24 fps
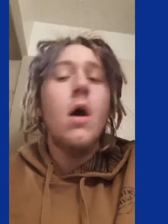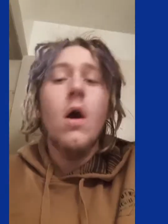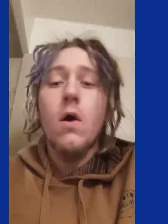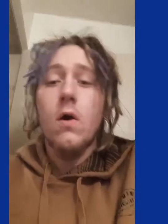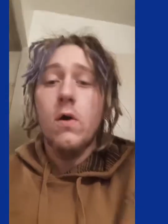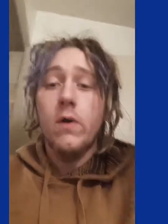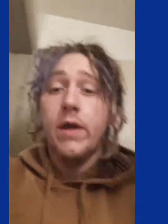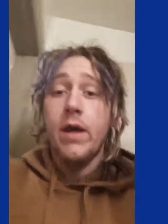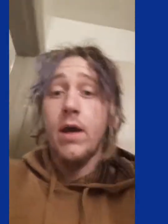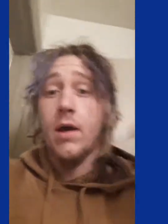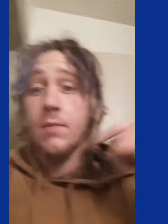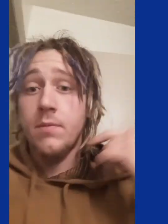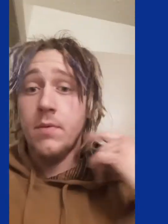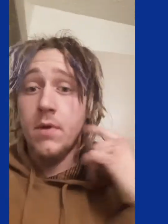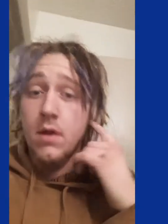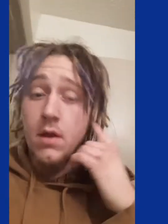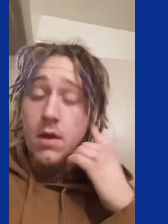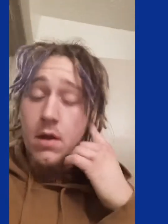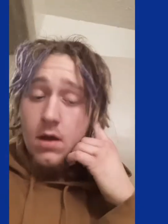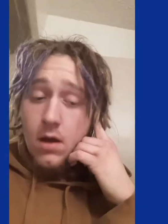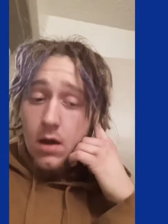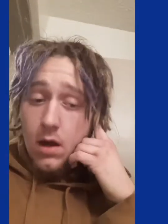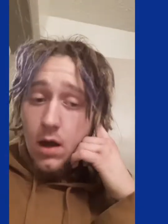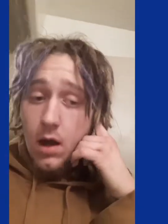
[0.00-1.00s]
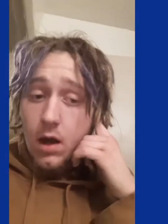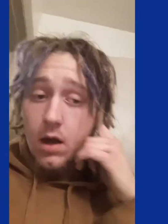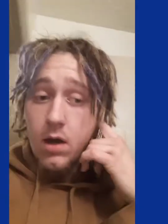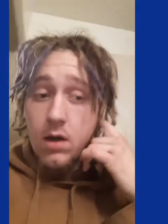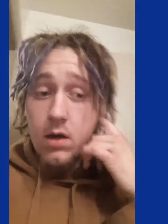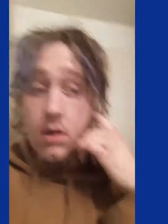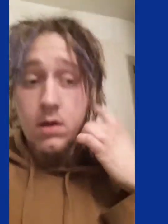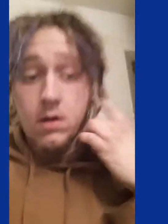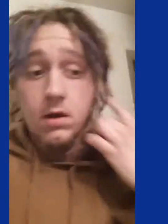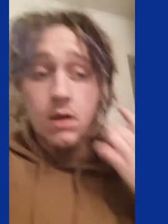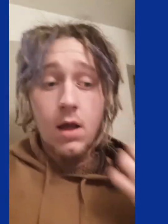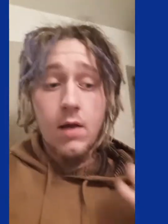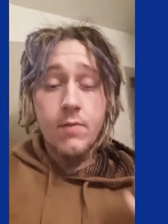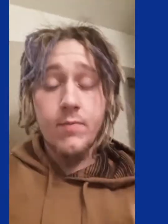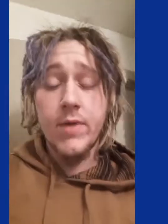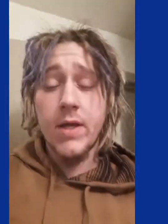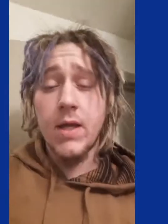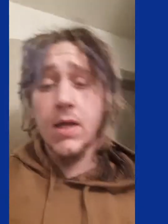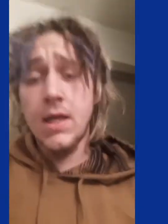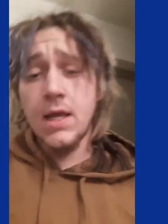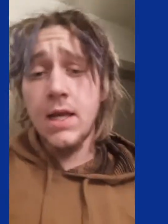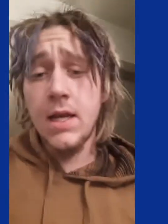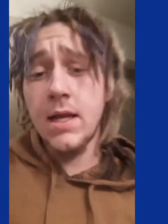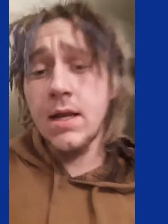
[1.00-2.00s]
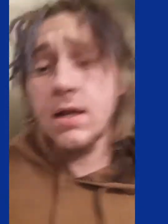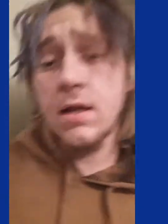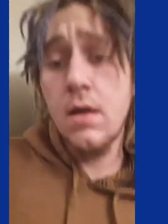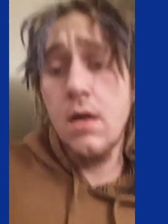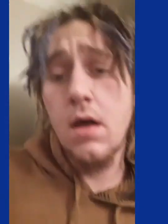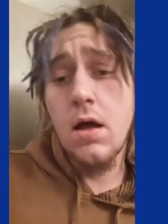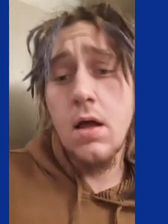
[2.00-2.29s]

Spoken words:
Oh yeah, I've been getting